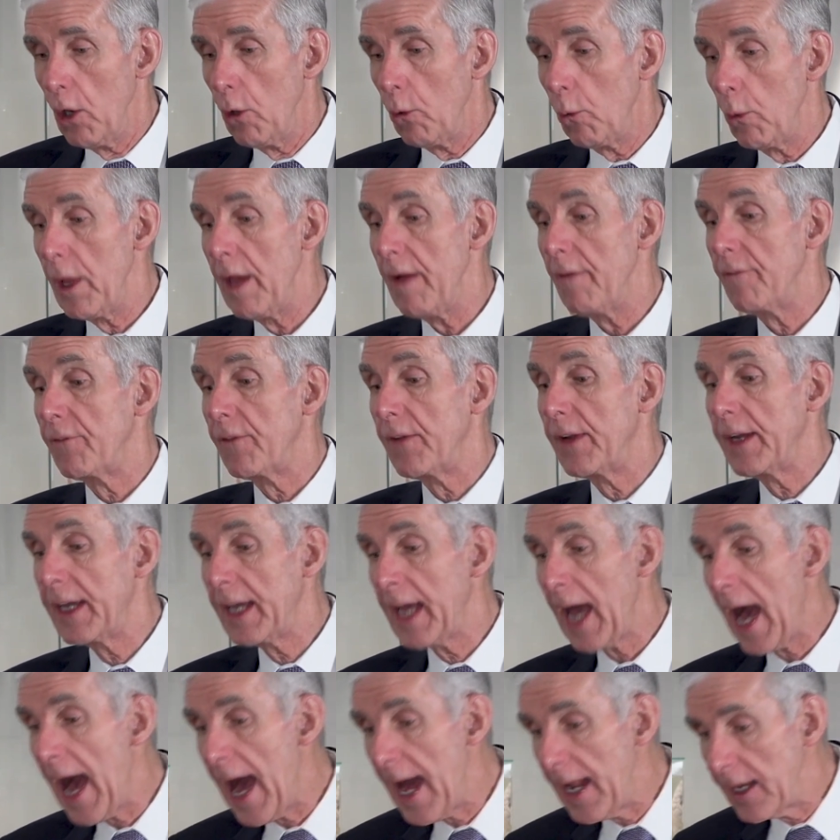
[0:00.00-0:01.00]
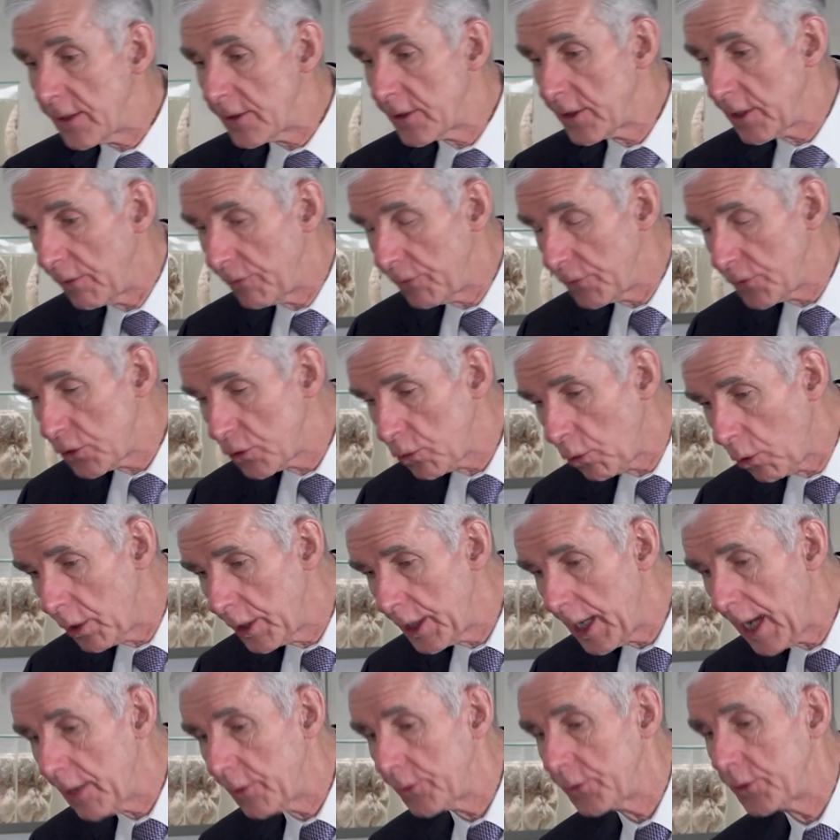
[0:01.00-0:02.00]
we have got to
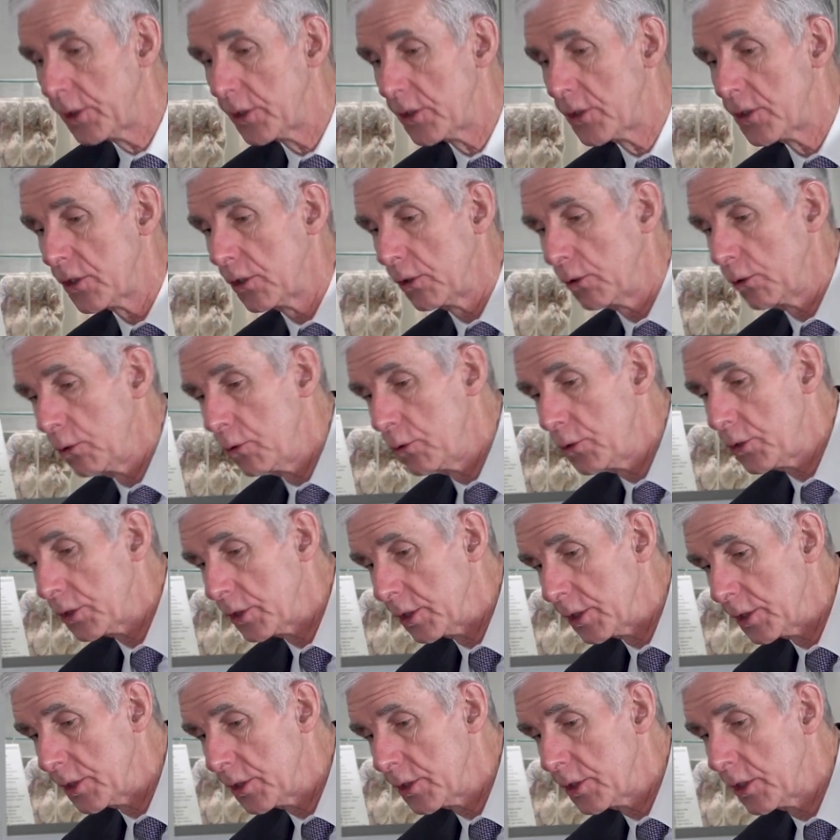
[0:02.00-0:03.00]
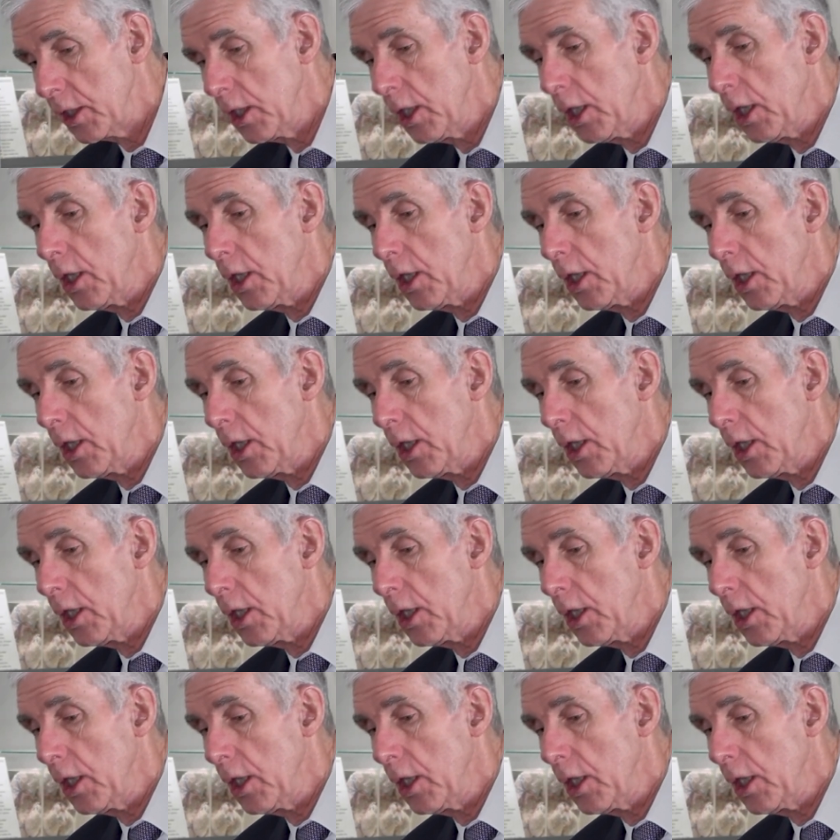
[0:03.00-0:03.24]
sort out the solutions